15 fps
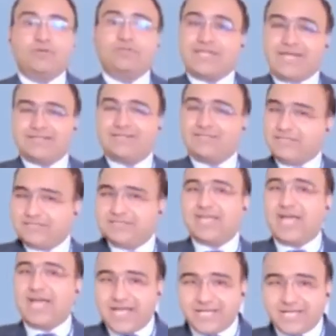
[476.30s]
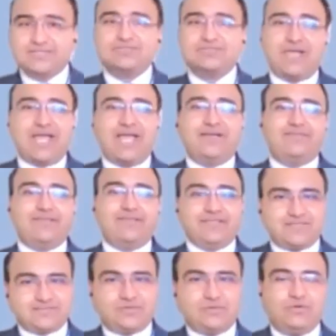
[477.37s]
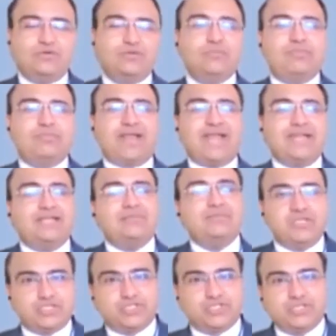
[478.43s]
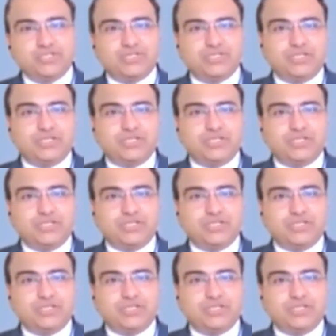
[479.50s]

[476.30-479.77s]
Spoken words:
for that, the DJ has to have his own brand image